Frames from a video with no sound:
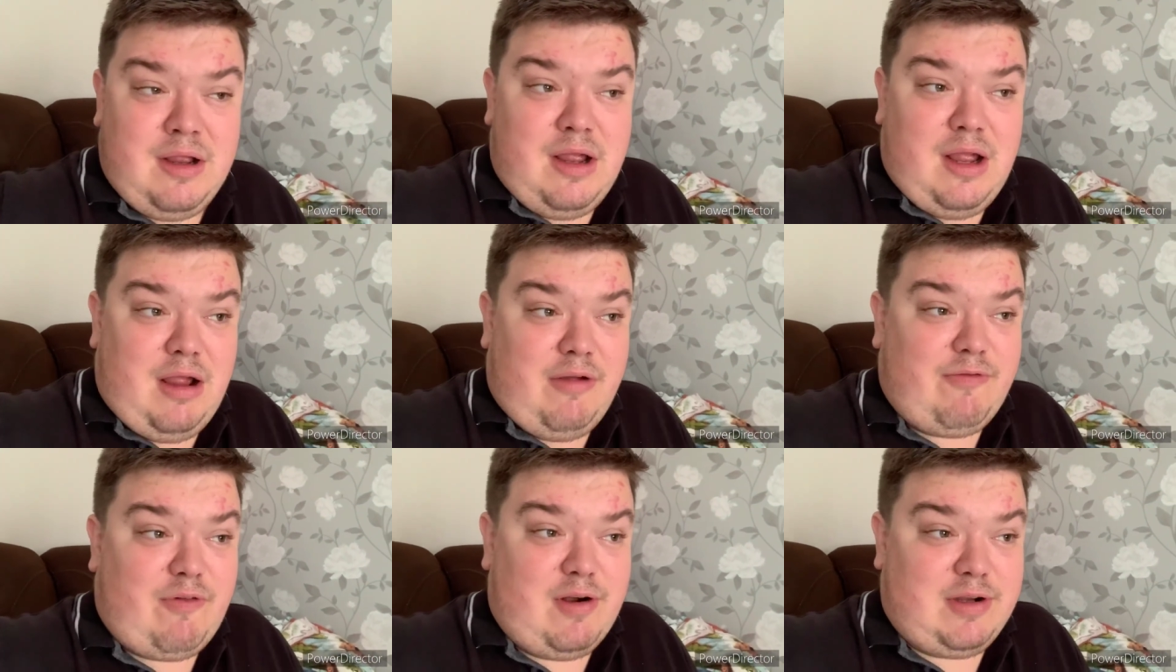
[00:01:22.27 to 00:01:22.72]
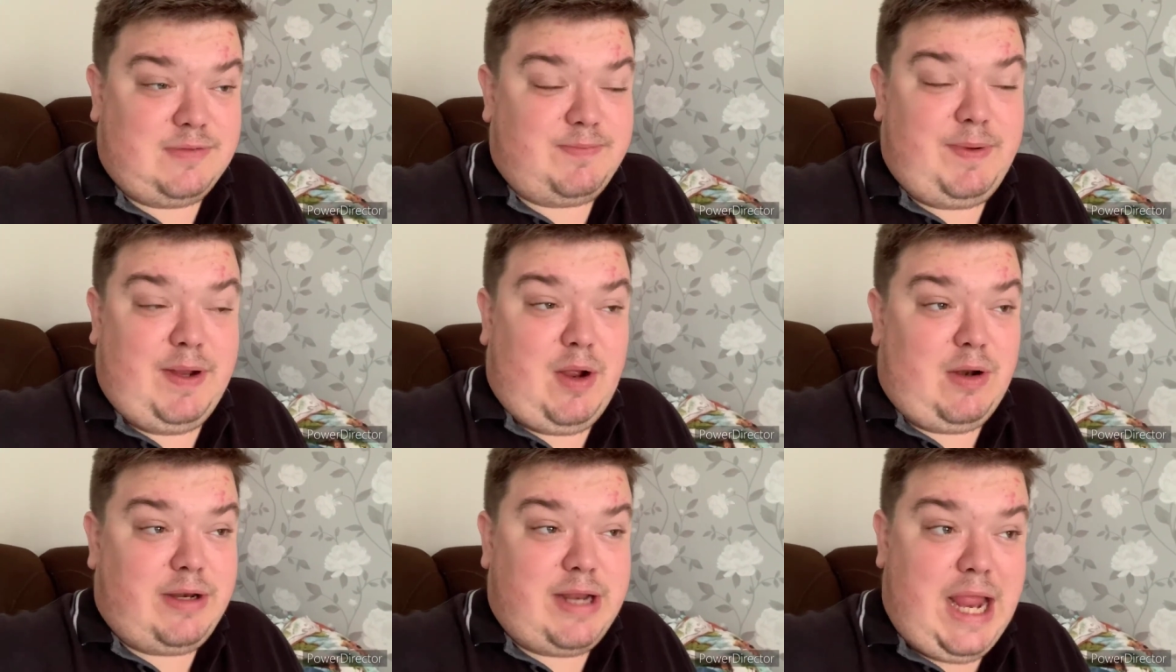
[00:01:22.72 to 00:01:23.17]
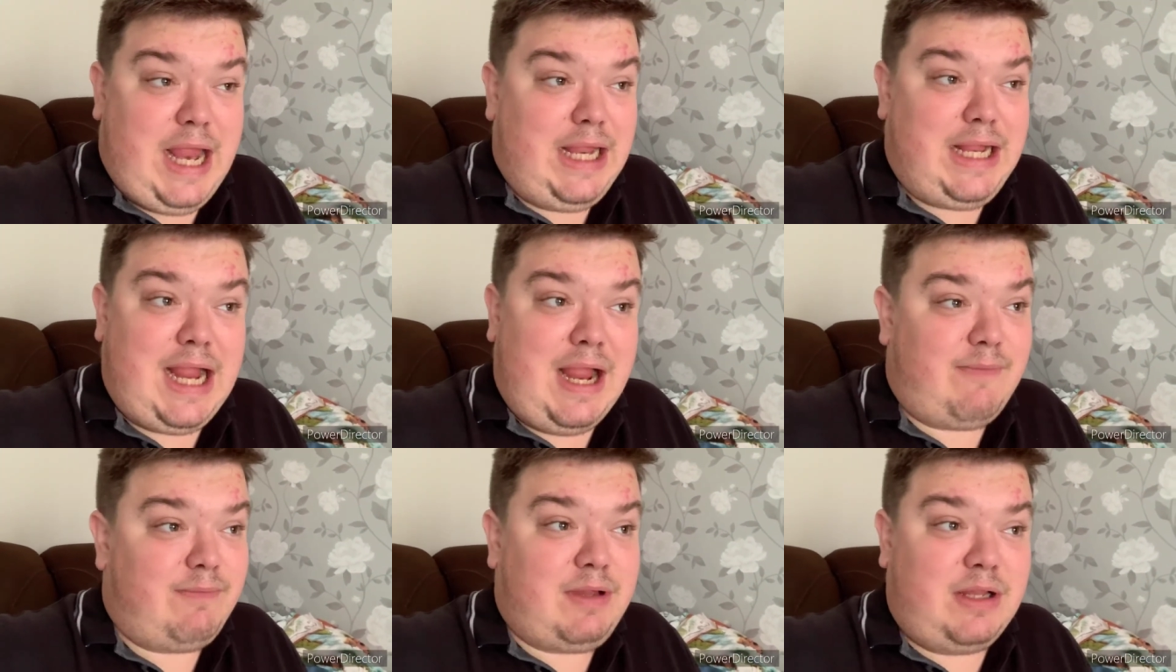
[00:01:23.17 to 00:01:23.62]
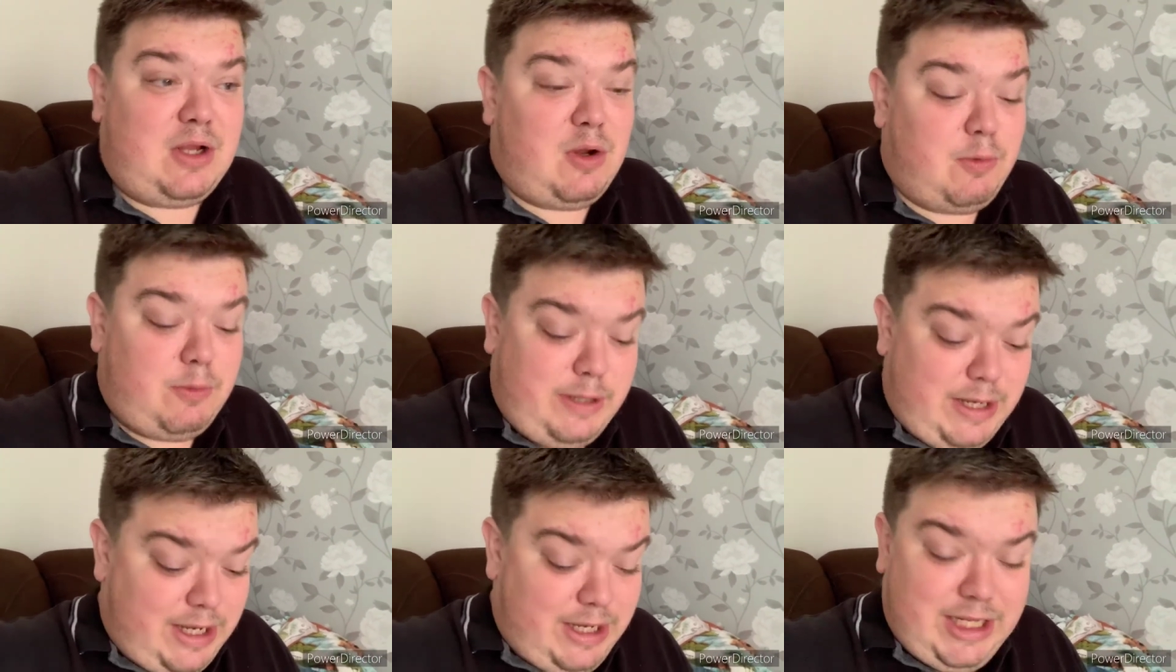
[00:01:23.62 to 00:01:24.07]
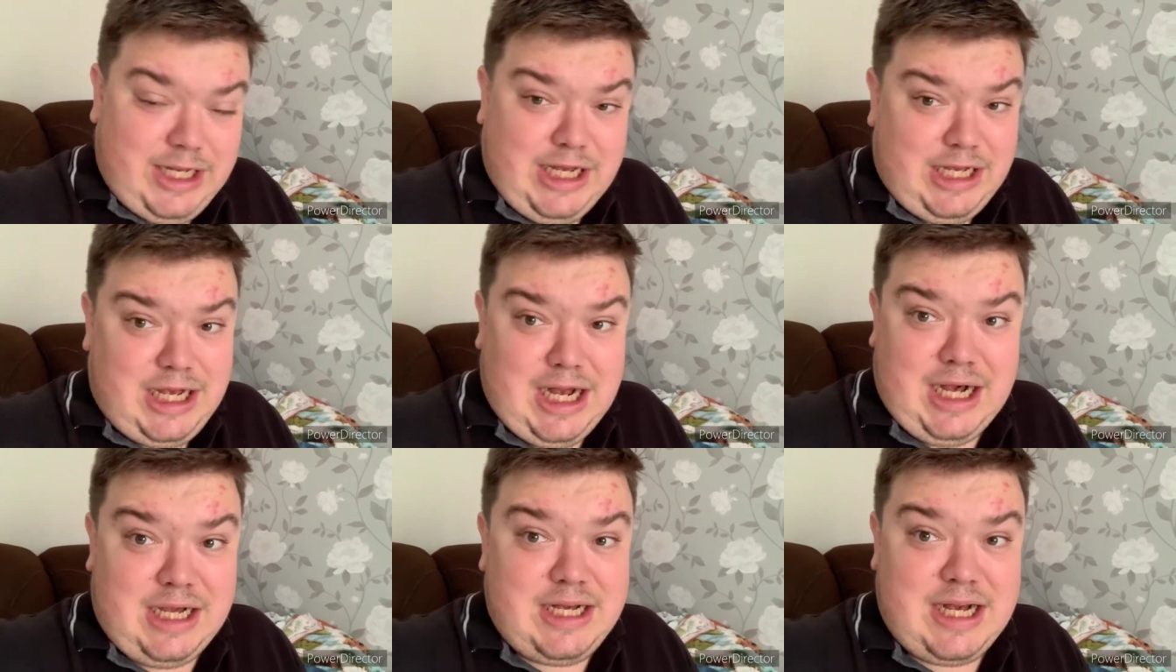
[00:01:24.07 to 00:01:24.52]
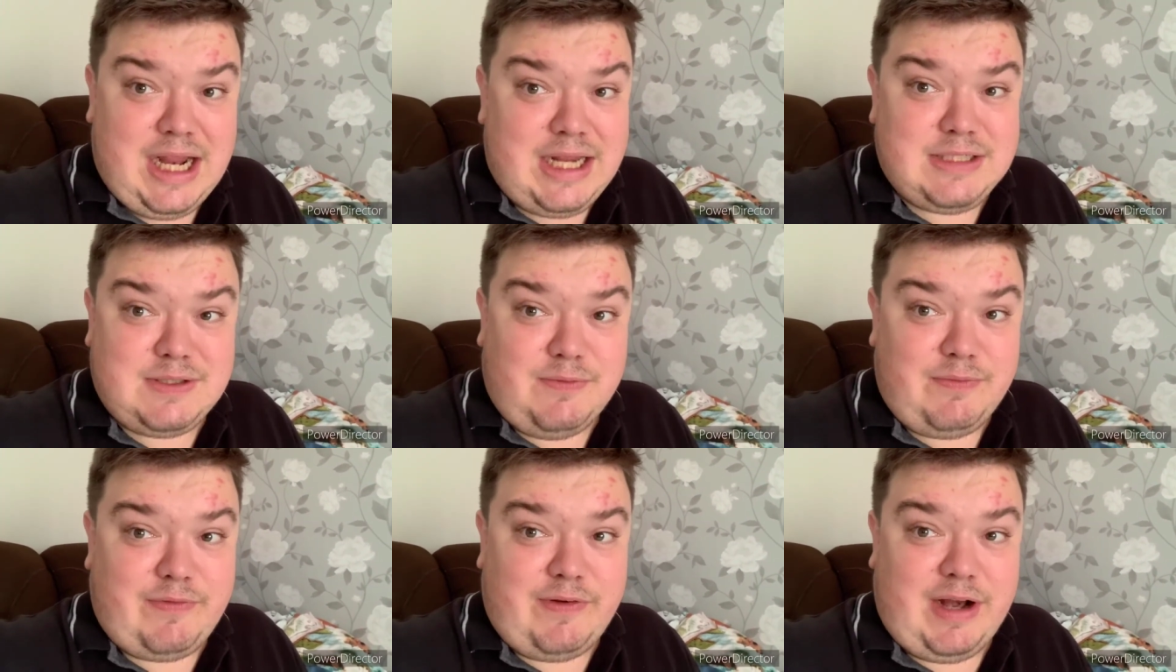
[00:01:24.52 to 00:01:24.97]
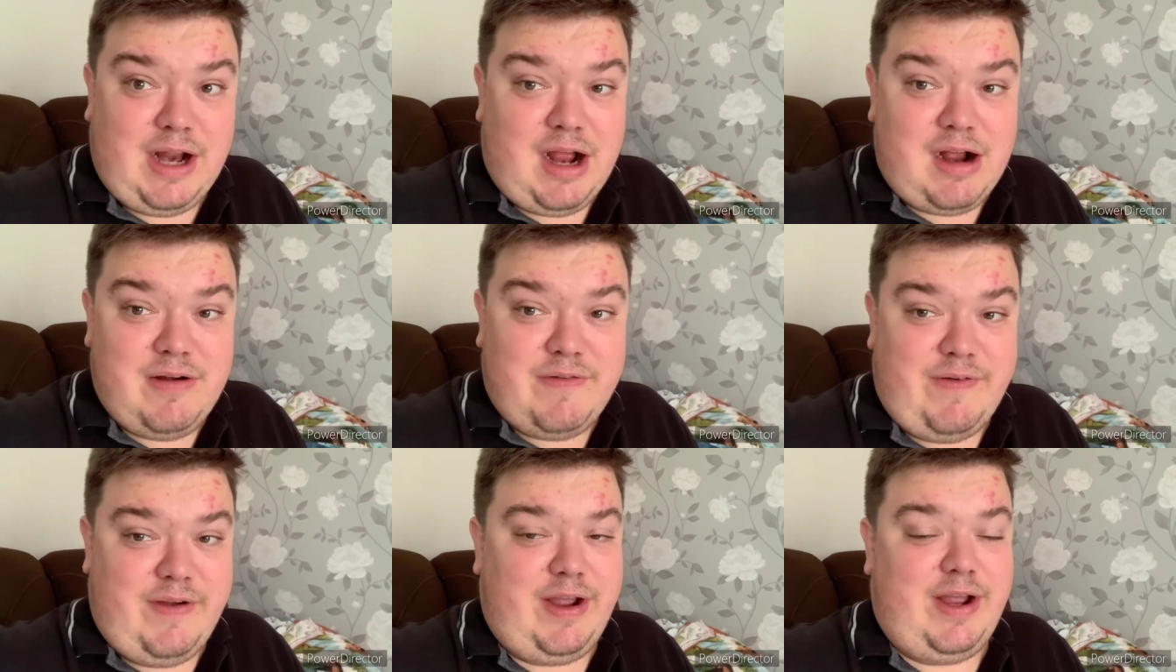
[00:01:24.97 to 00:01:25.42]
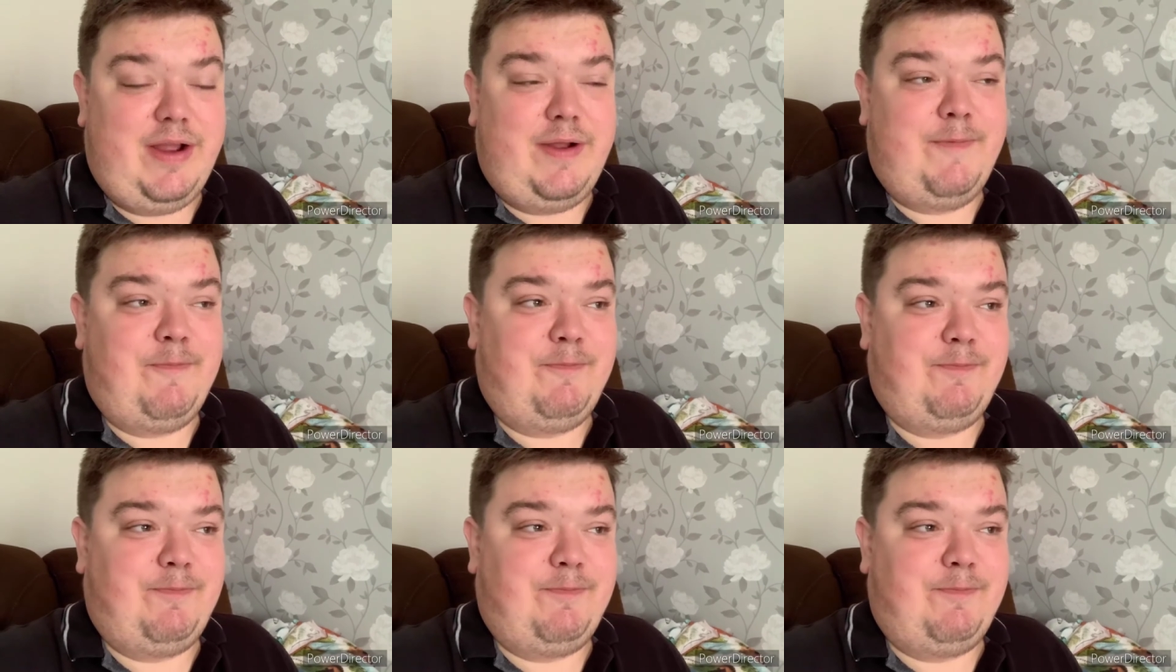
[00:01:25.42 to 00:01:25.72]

the Forest be on the A game, they can get something out of it.